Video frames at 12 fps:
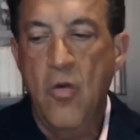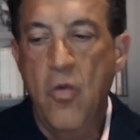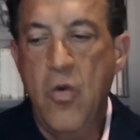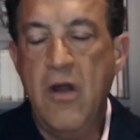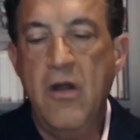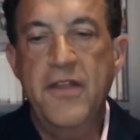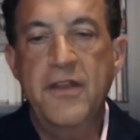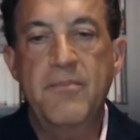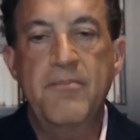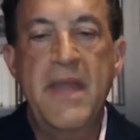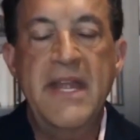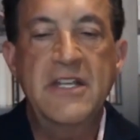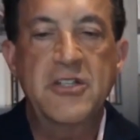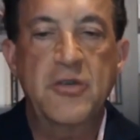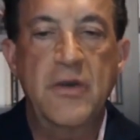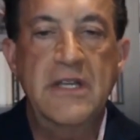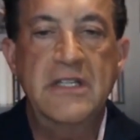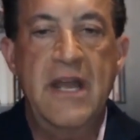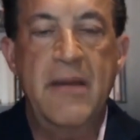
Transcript: Where are the mainstream